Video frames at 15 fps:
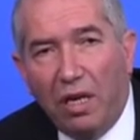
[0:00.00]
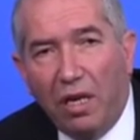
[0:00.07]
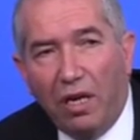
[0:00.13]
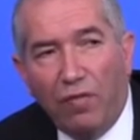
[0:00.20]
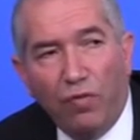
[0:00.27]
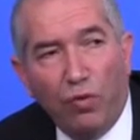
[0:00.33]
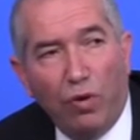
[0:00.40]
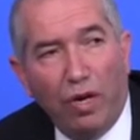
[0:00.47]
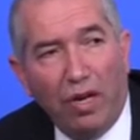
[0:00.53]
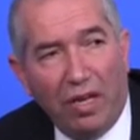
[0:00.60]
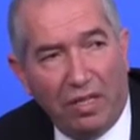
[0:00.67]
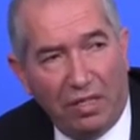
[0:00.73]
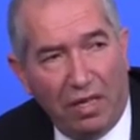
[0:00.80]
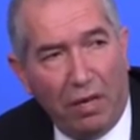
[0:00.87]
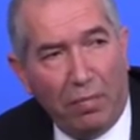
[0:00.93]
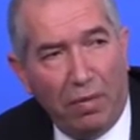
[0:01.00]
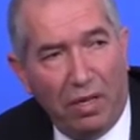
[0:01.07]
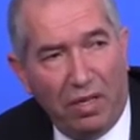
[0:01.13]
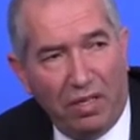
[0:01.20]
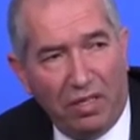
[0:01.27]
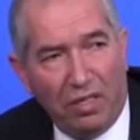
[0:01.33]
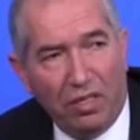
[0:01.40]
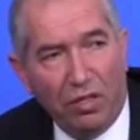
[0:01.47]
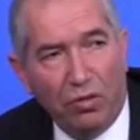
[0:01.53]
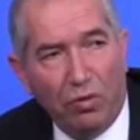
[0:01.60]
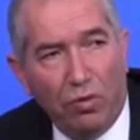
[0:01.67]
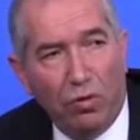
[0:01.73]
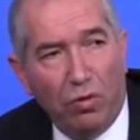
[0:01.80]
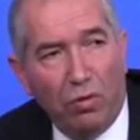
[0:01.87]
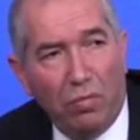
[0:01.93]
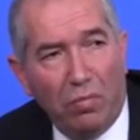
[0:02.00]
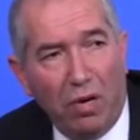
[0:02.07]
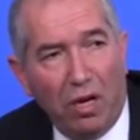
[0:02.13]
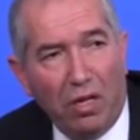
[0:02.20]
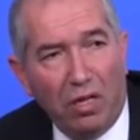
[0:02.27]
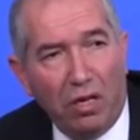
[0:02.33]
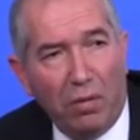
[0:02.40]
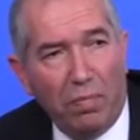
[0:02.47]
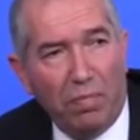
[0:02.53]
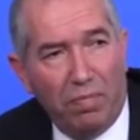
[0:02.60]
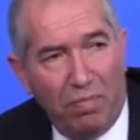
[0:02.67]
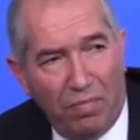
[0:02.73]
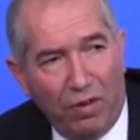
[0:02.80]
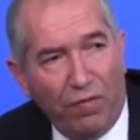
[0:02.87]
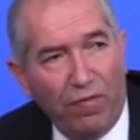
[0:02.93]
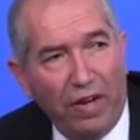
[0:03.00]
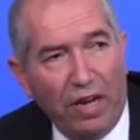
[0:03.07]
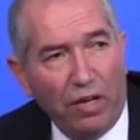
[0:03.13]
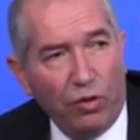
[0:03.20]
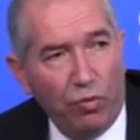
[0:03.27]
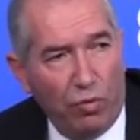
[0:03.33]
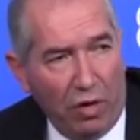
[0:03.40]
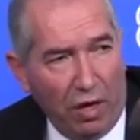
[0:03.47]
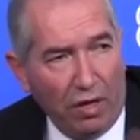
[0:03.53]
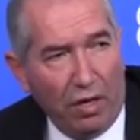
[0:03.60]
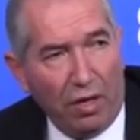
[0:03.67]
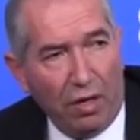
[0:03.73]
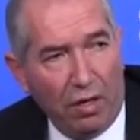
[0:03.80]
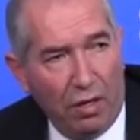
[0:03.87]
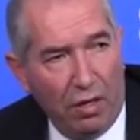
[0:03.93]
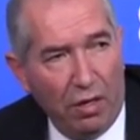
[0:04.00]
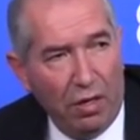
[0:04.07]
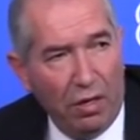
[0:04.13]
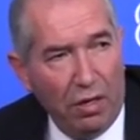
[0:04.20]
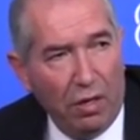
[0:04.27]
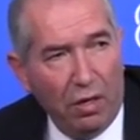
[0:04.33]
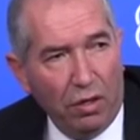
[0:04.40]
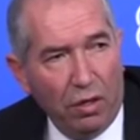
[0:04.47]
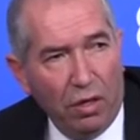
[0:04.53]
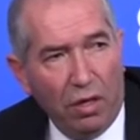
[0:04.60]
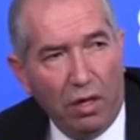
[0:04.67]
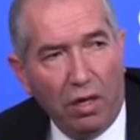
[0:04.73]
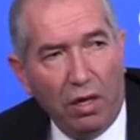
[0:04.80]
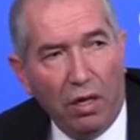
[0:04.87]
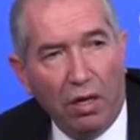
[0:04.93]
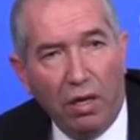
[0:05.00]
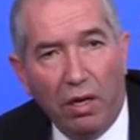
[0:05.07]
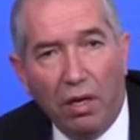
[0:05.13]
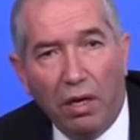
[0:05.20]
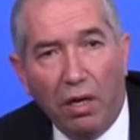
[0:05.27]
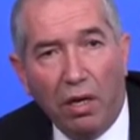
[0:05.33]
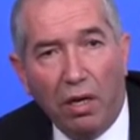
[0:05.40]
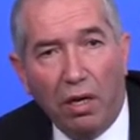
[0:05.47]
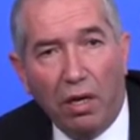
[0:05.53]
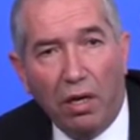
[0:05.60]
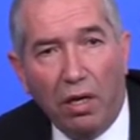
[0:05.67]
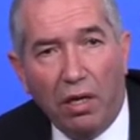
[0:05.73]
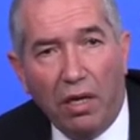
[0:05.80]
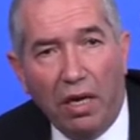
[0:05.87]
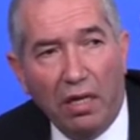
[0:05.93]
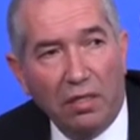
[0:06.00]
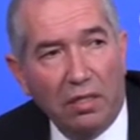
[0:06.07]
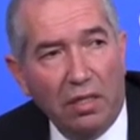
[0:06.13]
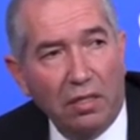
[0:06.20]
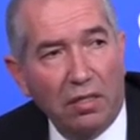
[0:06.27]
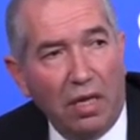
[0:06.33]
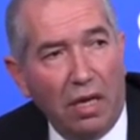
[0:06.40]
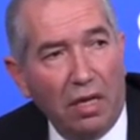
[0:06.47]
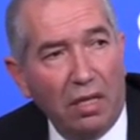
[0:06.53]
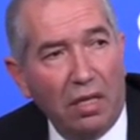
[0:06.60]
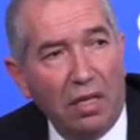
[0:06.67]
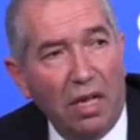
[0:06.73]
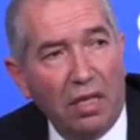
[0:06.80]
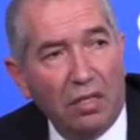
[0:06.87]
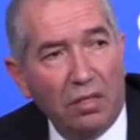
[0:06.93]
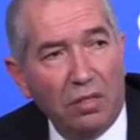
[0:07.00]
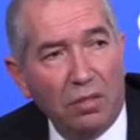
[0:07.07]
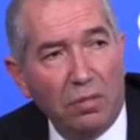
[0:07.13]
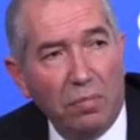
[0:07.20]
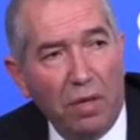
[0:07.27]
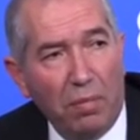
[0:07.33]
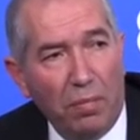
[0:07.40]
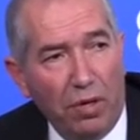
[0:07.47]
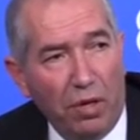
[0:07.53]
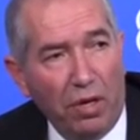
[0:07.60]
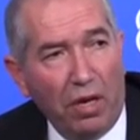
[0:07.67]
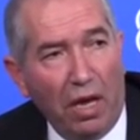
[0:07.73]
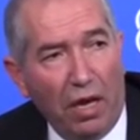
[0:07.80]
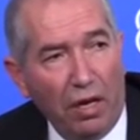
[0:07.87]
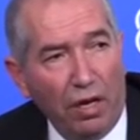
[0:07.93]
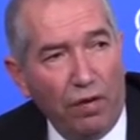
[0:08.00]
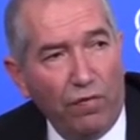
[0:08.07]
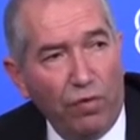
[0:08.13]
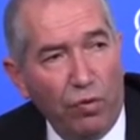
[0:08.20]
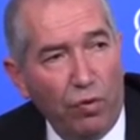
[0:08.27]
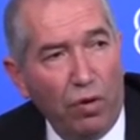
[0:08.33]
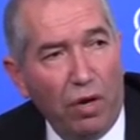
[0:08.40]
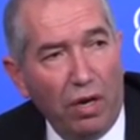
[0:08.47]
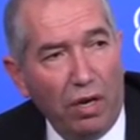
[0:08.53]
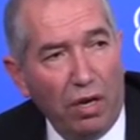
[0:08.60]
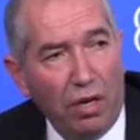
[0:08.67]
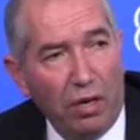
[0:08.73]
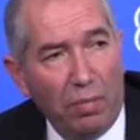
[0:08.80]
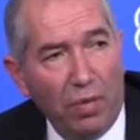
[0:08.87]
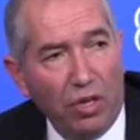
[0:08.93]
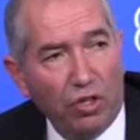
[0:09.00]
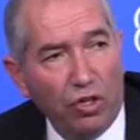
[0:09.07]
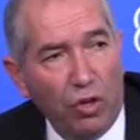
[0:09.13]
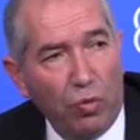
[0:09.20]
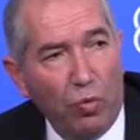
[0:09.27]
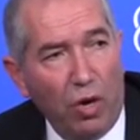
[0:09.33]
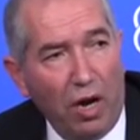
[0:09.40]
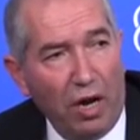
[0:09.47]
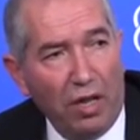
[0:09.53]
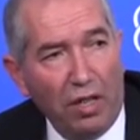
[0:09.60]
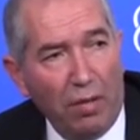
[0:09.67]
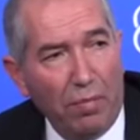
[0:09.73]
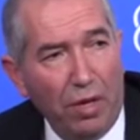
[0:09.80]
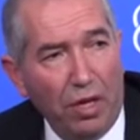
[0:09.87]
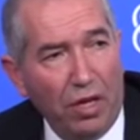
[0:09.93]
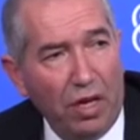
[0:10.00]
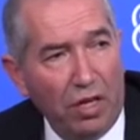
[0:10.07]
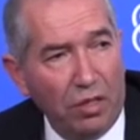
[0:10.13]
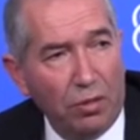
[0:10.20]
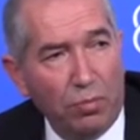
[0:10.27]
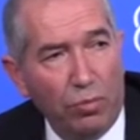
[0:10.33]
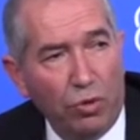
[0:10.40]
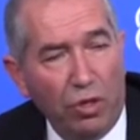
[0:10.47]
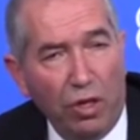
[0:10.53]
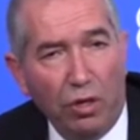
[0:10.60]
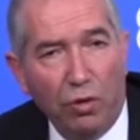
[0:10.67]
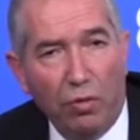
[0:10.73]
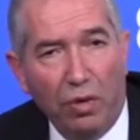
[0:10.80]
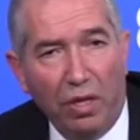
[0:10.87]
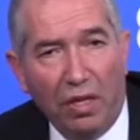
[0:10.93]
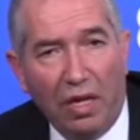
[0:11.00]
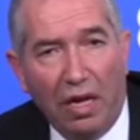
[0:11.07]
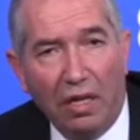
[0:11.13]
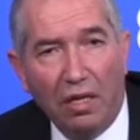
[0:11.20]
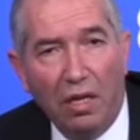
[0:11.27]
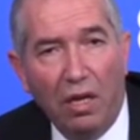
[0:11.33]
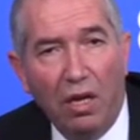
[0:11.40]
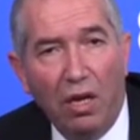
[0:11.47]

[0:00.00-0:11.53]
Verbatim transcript: I give you an example. This is, you know, might reflect to other uh, cases, and that's maybe can give you a picture why the media is doing that.